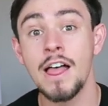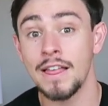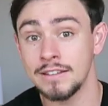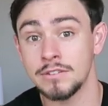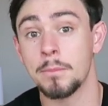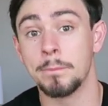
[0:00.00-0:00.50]

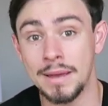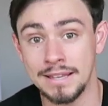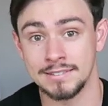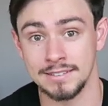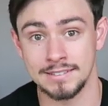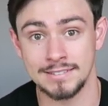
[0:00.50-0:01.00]
that's a
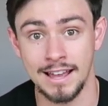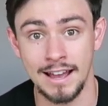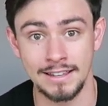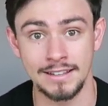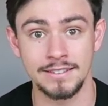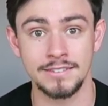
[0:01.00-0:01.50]
basic
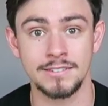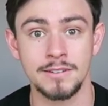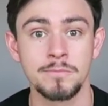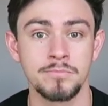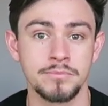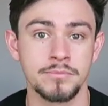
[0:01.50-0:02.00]
science,
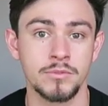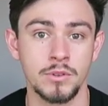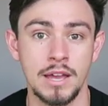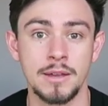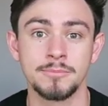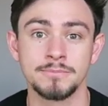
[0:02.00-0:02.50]

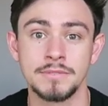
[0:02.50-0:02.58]
okay?